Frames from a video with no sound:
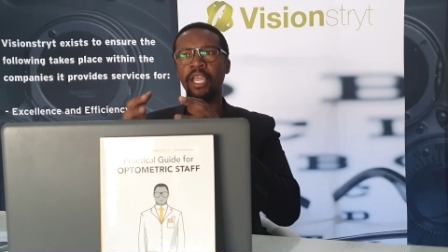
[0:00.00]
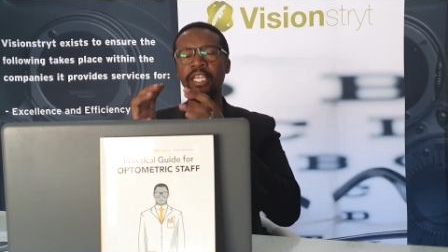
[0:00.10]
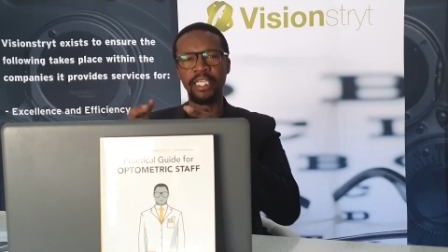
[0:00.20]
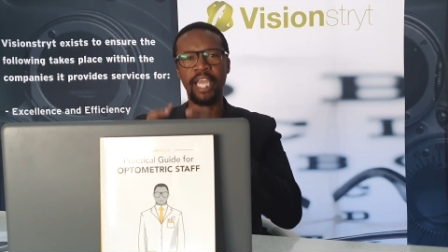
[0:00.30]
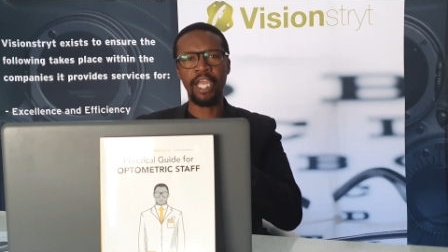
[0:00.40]

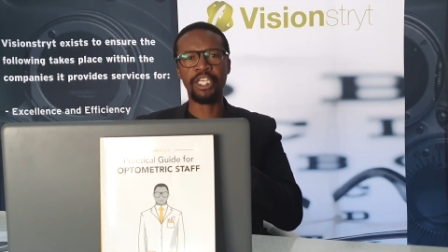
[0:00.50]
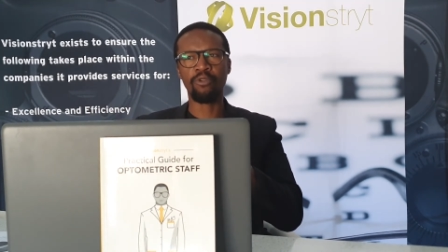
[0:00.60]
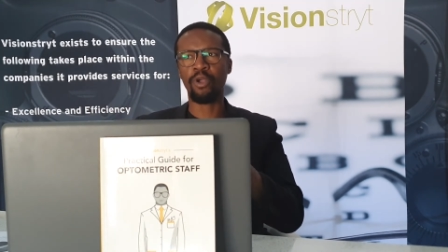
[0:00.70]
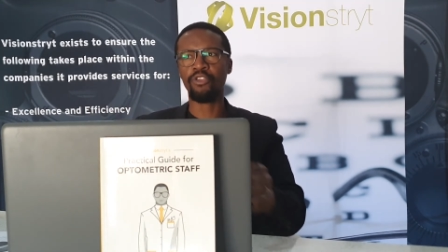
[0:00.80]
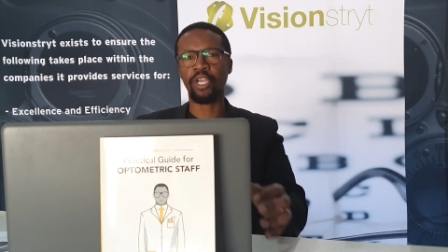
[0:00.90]

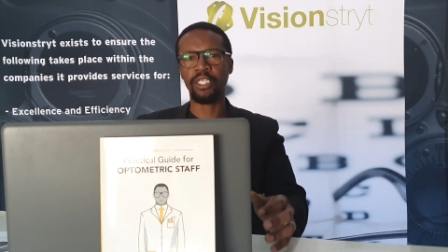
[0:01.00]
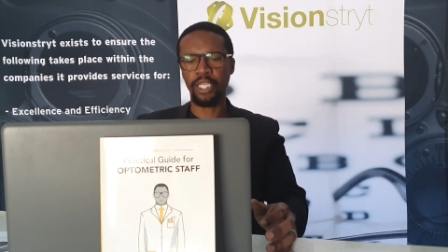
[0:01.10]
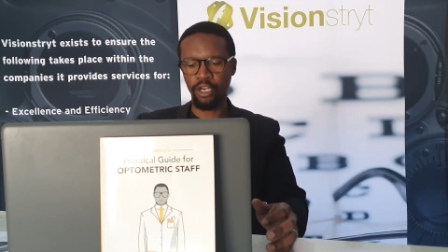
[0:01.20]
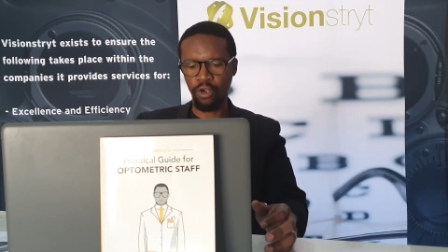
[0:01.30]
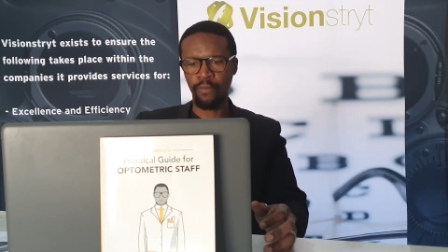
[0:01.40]
indication where you can
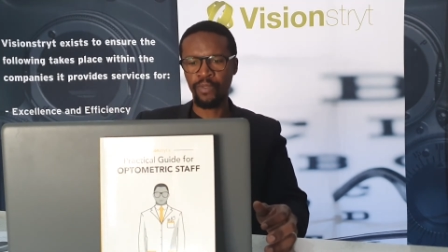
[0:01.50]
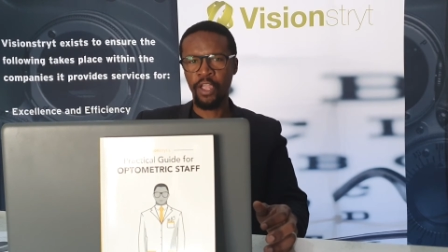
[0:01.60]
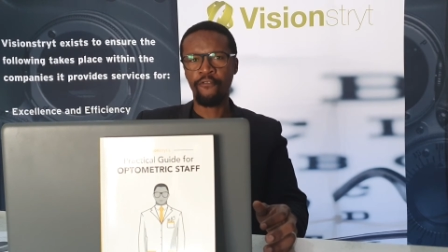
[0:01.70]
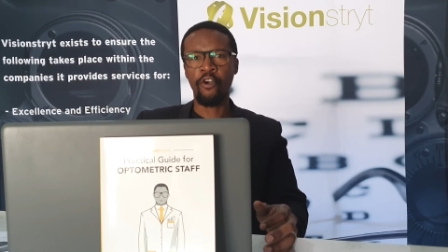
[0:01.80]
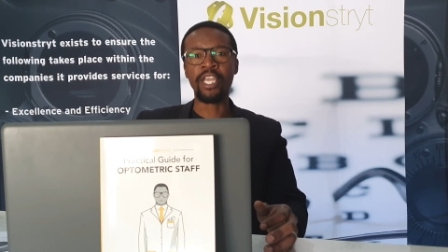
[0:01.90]
say,
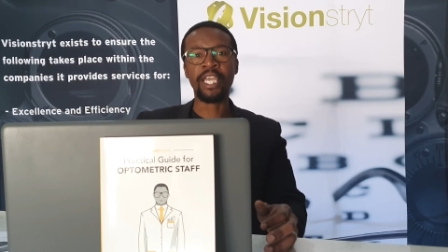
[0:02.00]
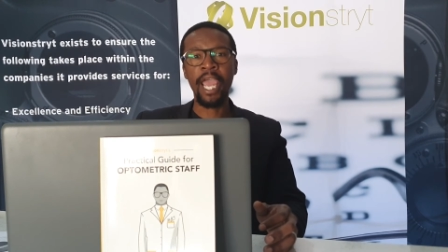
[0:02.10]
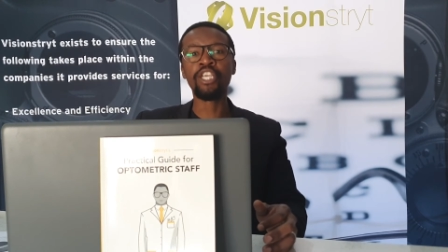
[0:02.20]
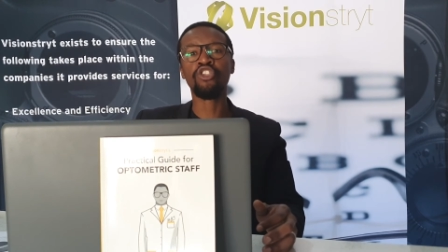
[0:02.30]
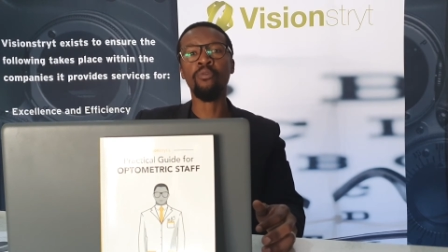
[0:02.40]
look, for in
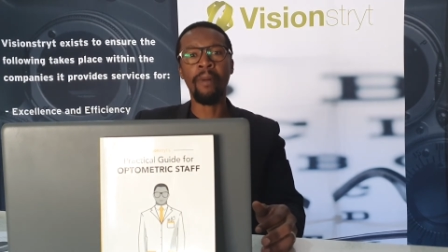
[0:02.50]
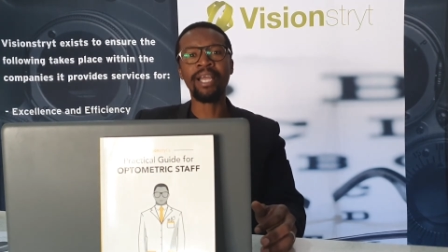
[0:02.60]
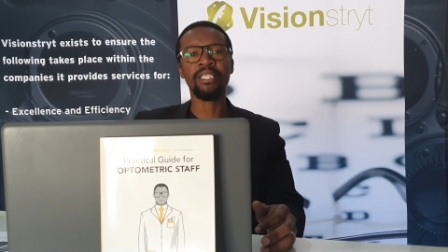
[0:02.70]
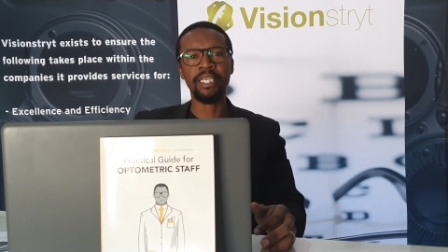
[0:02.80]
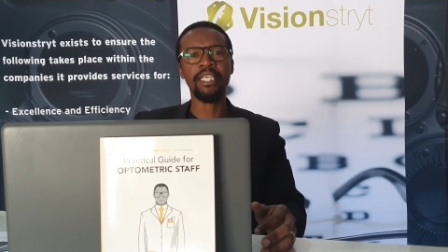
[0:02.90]
case you
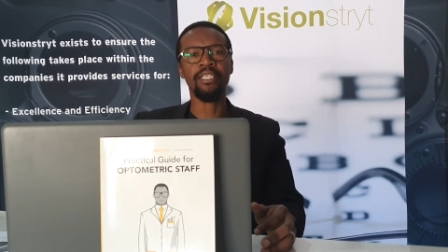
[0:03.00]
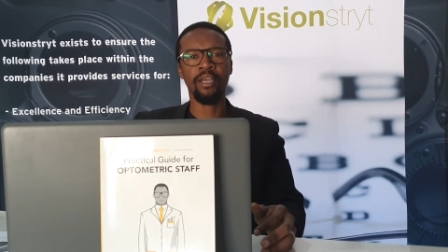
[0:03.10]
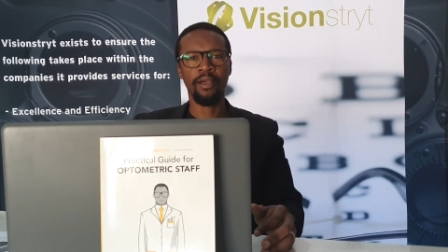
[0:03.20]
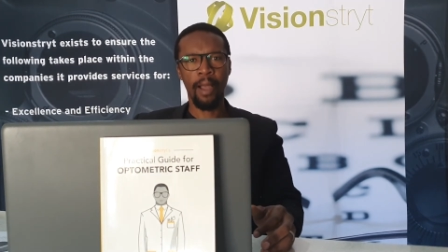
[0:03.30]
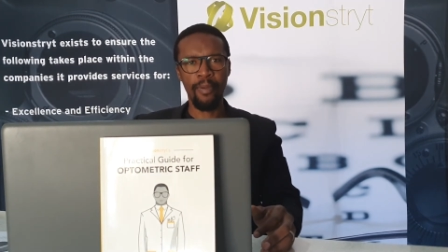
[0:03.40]
might need
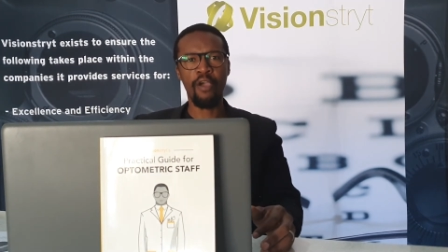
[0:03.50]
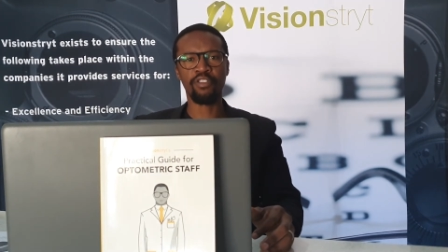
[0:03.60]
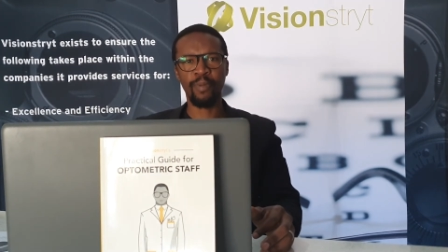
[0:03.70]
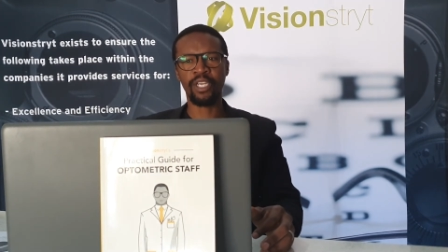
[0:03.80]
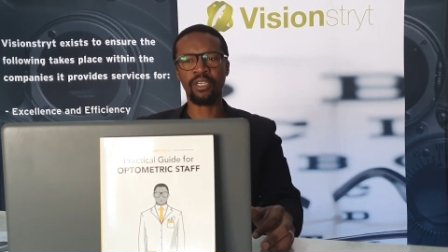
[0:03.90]
a pair of
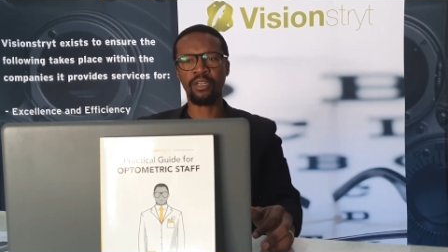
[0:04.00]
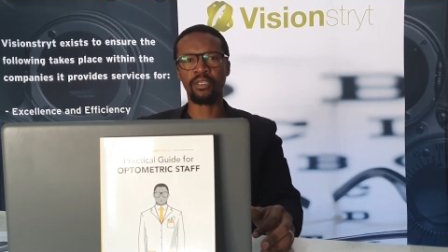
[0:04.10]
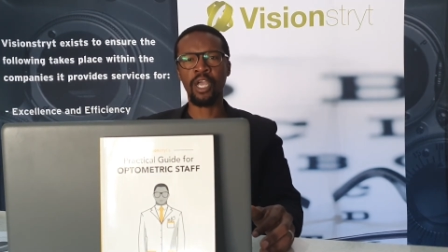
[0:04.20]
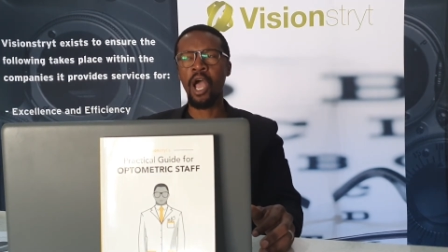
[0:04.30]
spectacles,